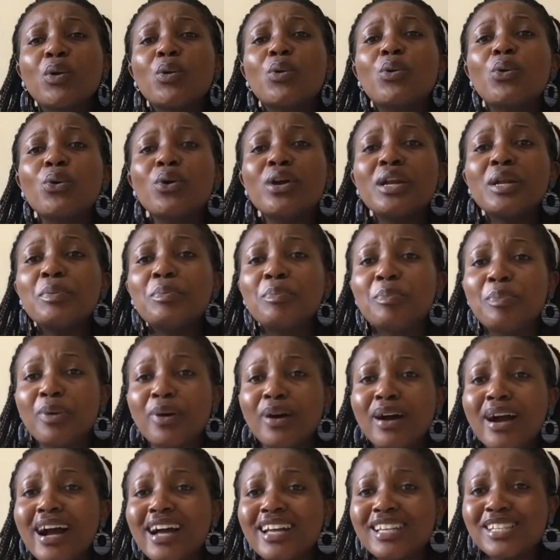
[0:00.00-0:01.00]
good
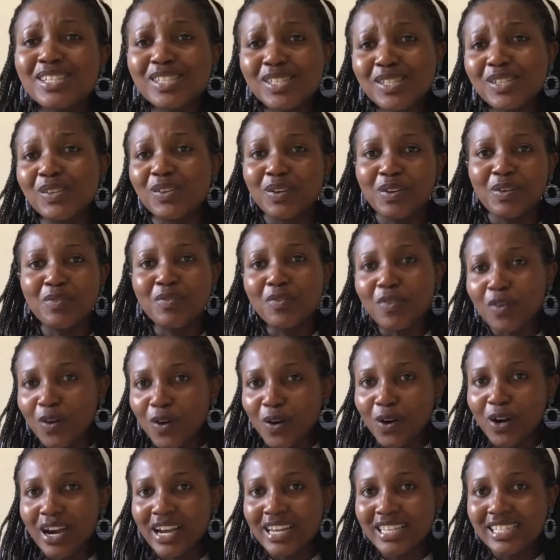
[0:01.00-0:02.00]
person, for
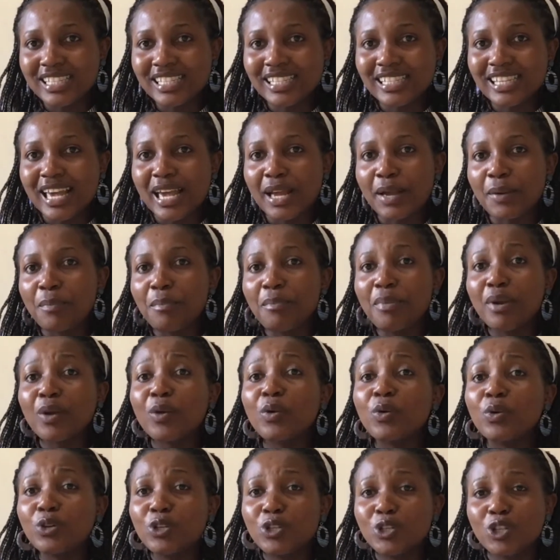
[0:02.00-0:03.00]
Christ's sake. Be
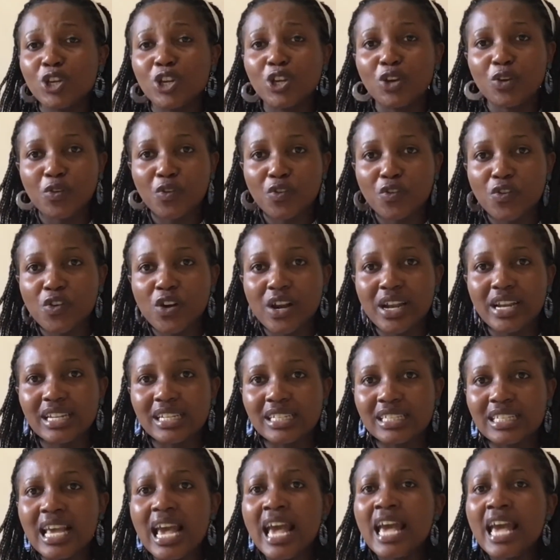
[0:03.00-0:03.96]
good to your friends.